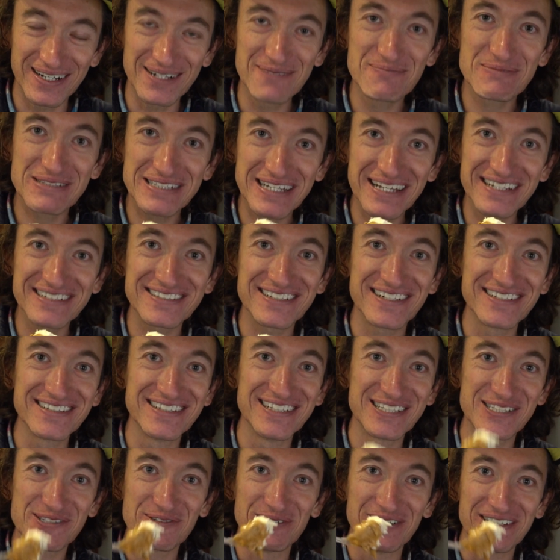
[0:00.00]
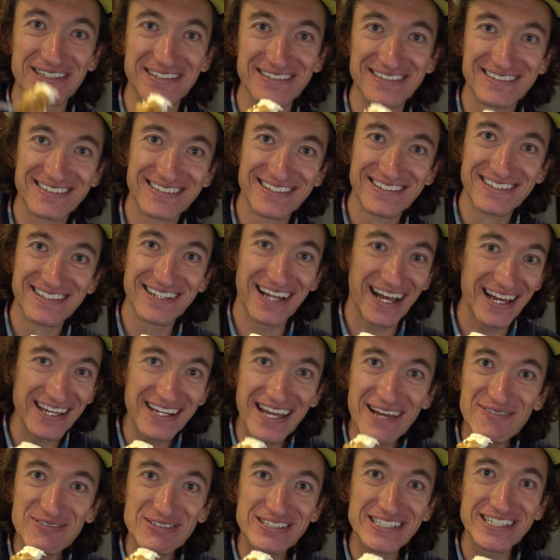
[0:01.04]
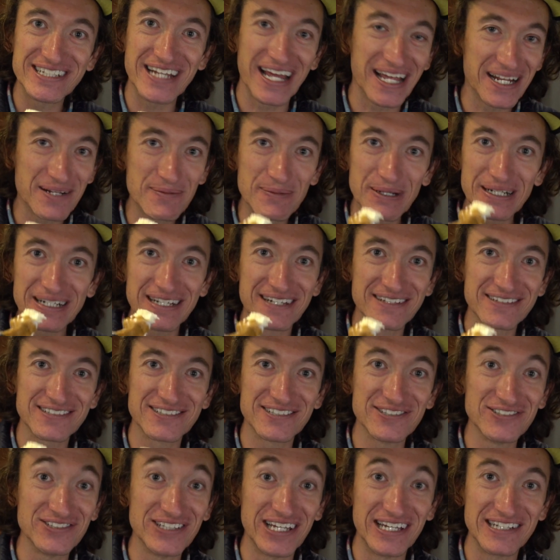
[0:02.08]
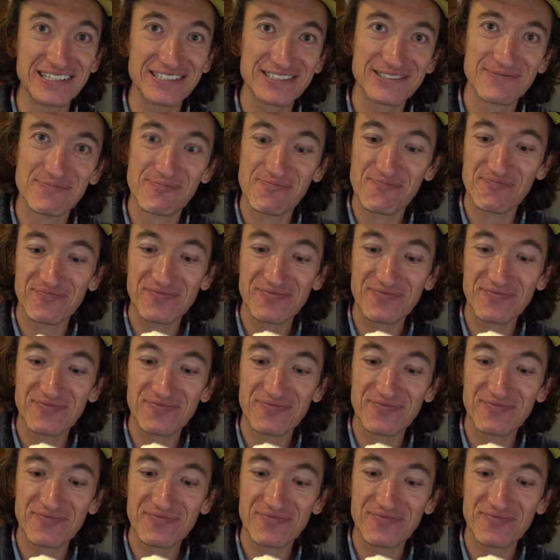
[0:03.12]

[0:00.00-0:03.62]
I'm psyched on this one. I haven't seen anybody else do this.